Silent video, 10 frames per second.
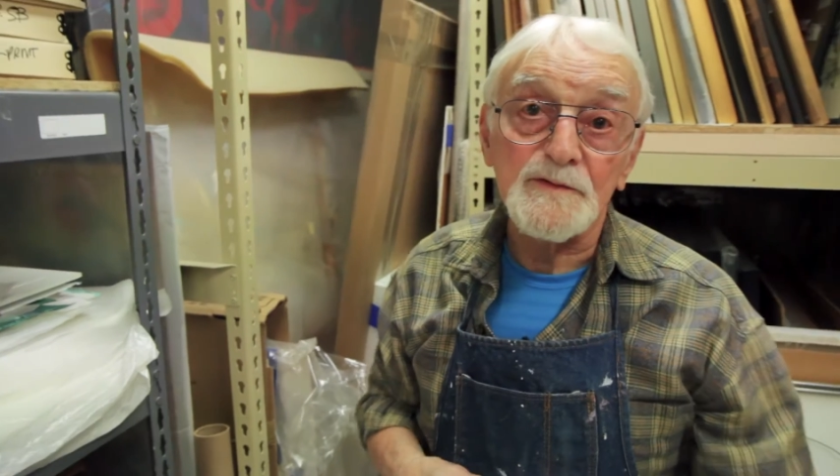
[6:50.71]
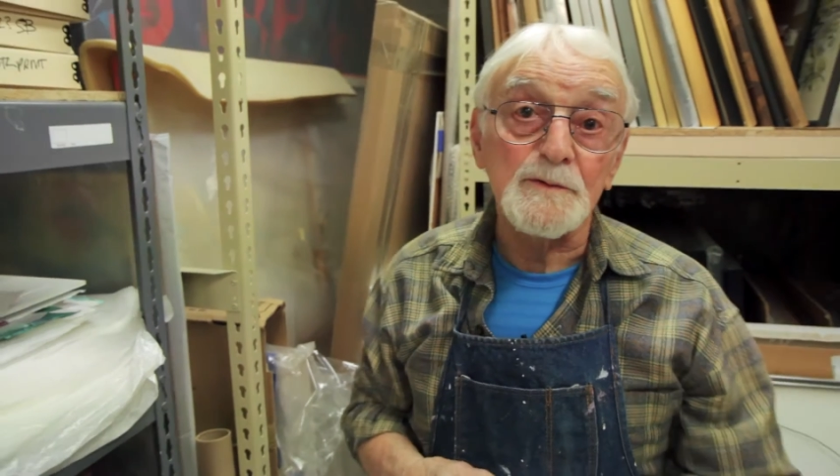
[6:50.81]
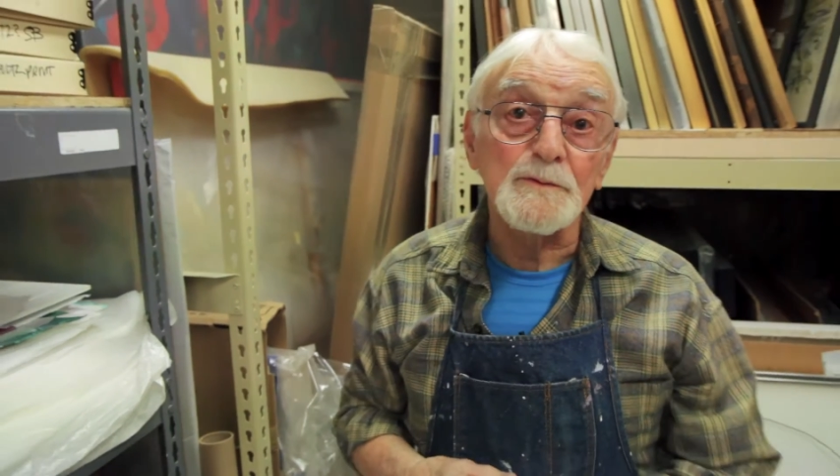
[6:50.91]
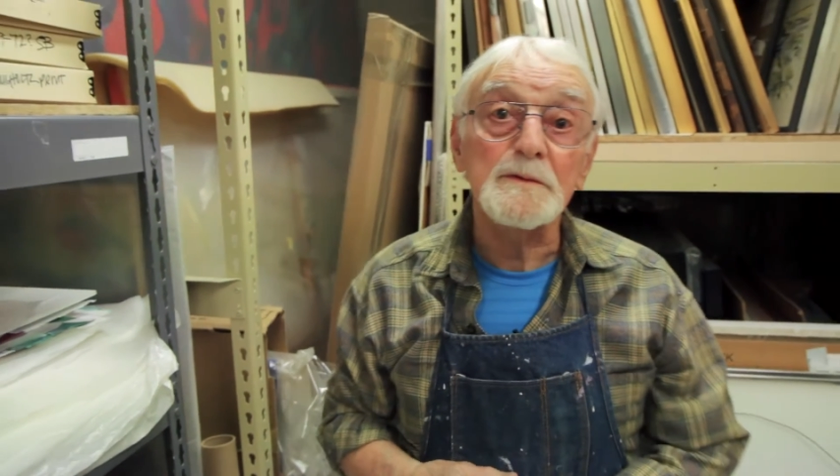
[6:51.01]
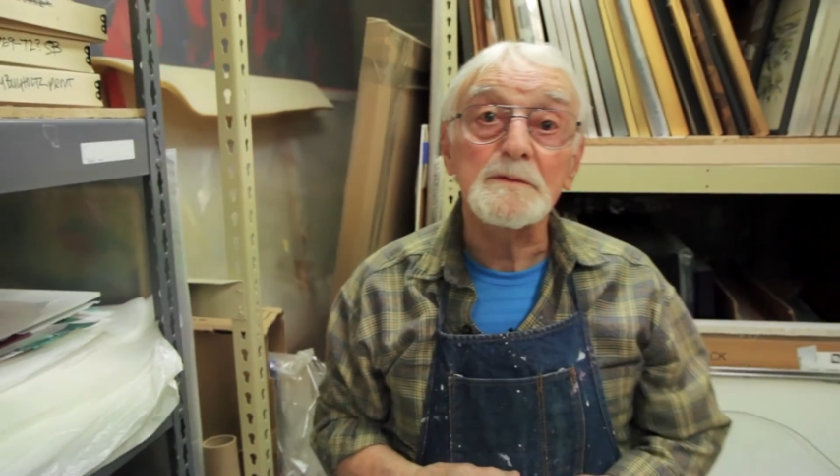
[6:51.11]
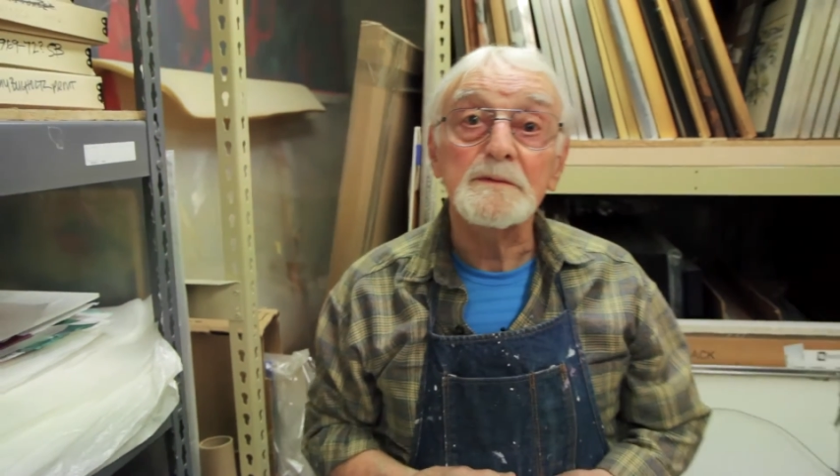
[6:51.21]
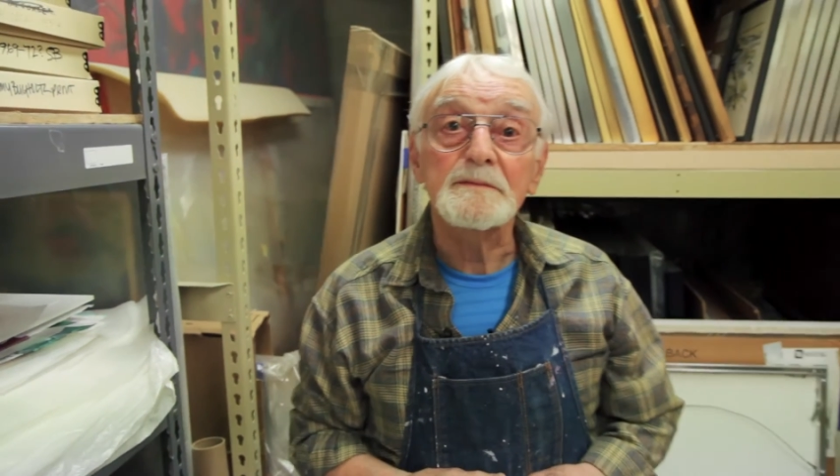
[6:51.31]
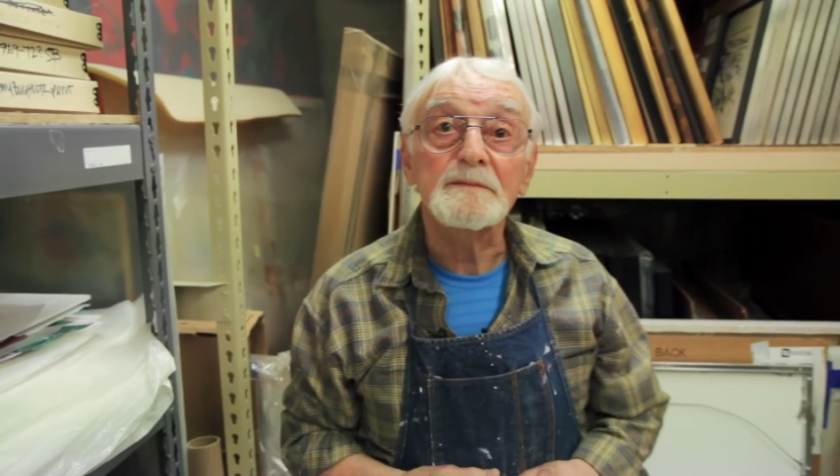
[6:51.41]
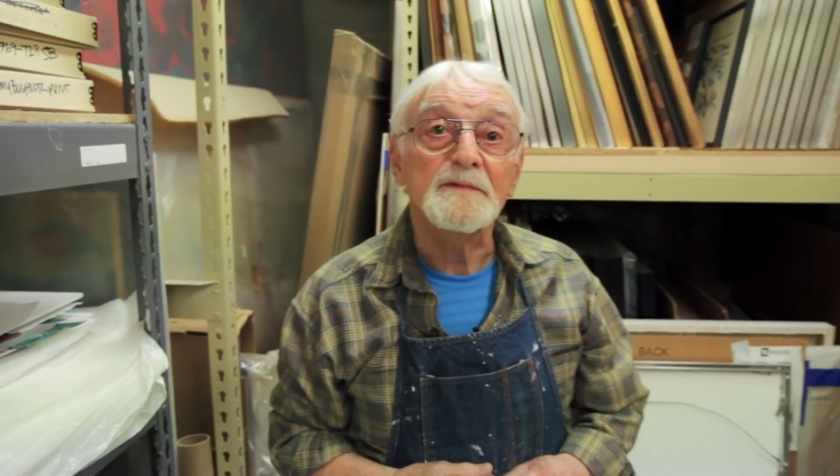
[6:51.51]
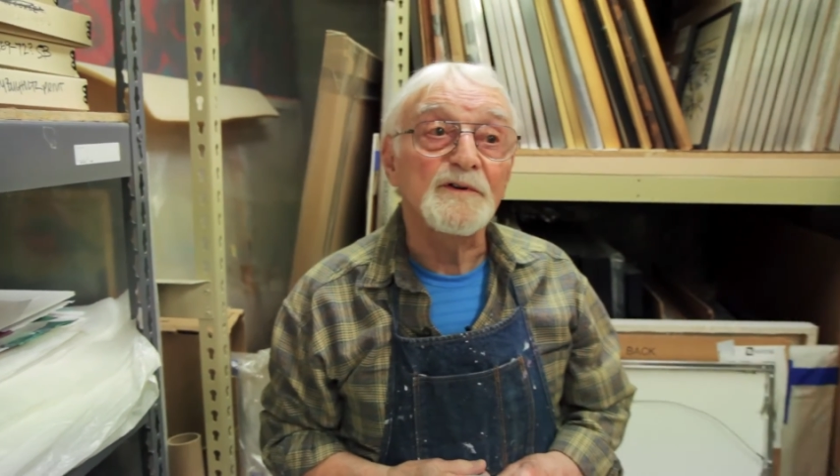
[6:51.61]
to
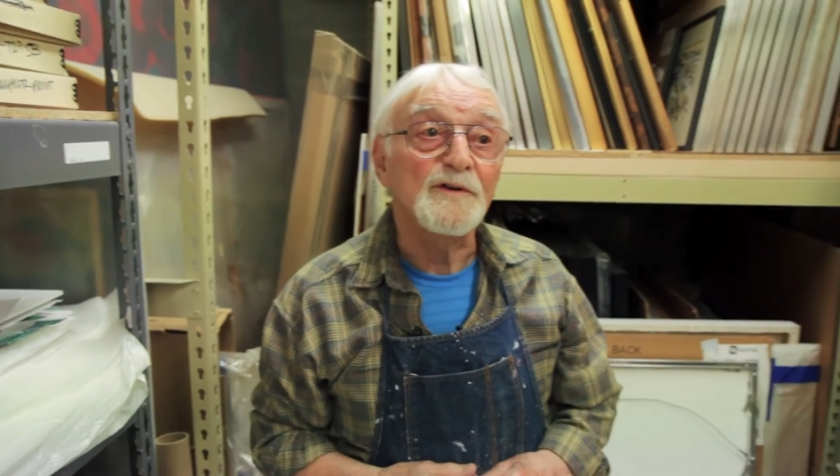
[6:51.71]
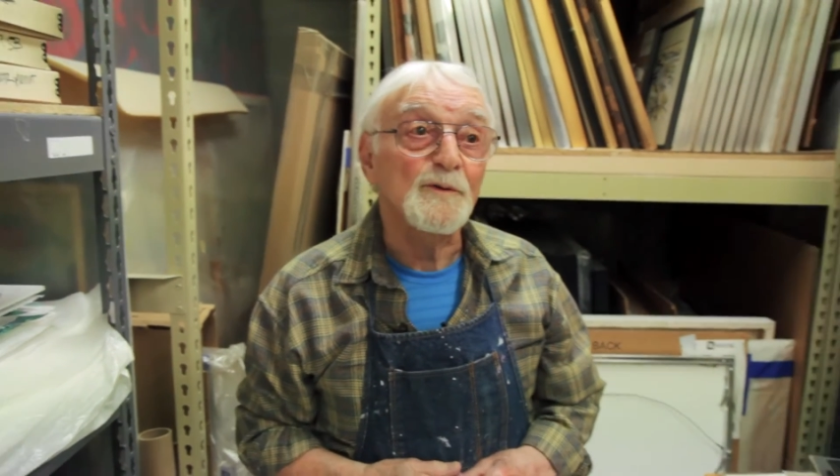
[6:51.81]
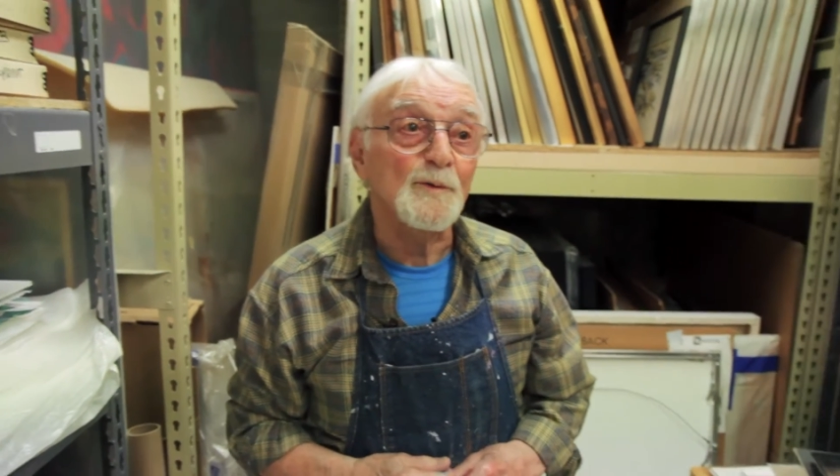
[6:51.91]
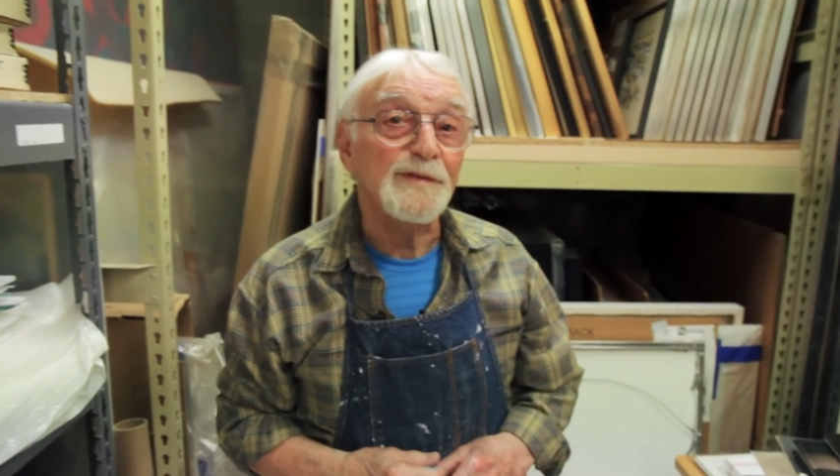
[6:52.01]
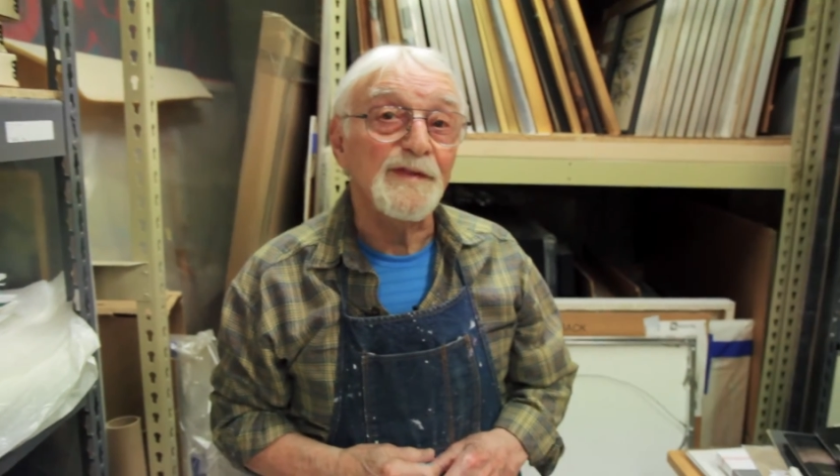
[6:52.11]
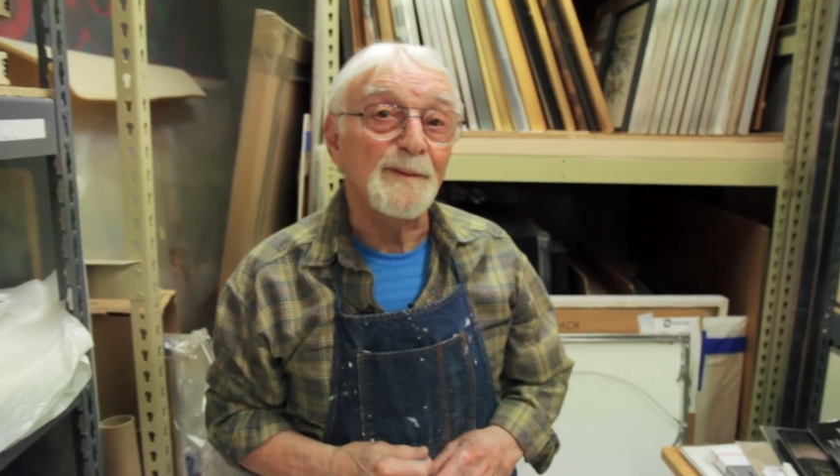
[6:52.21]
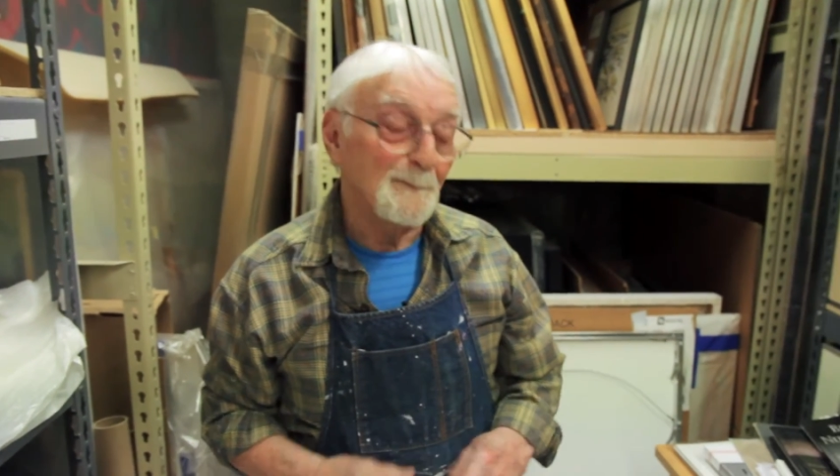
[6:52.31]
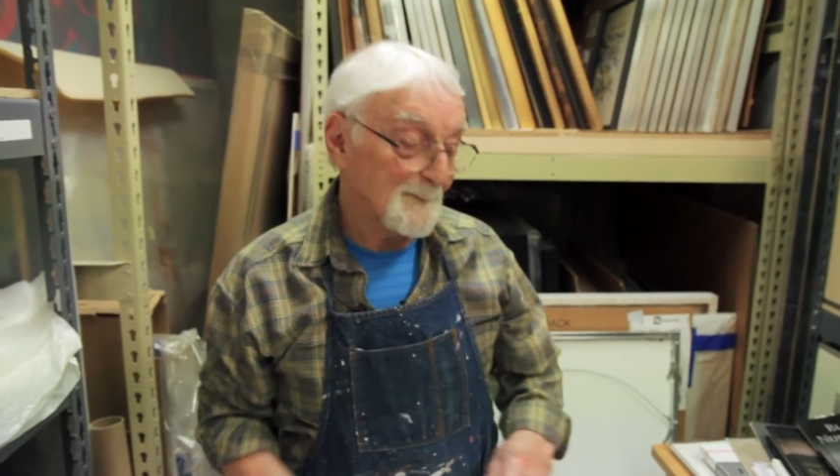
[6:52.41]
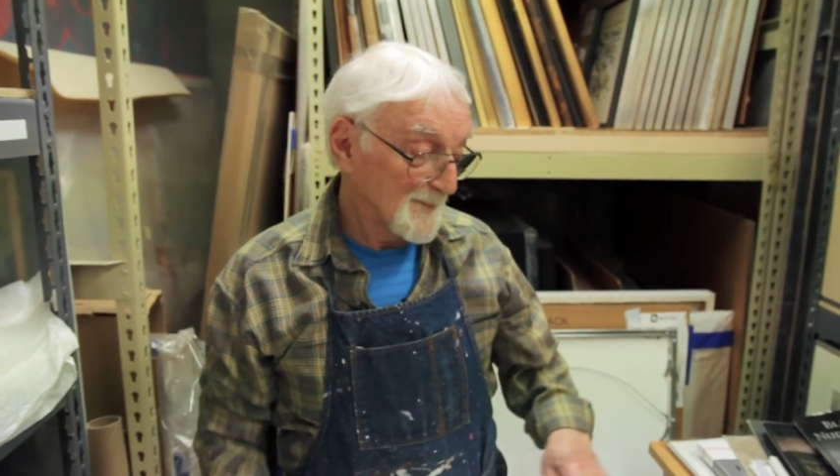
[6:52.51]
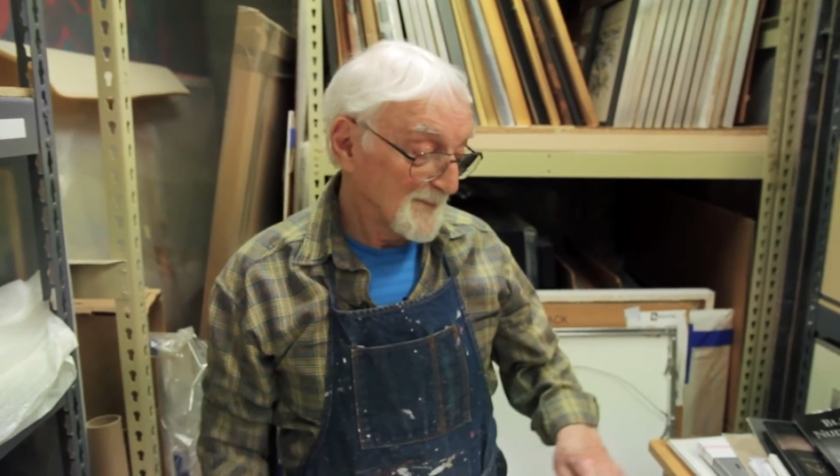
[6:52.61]
deal with them.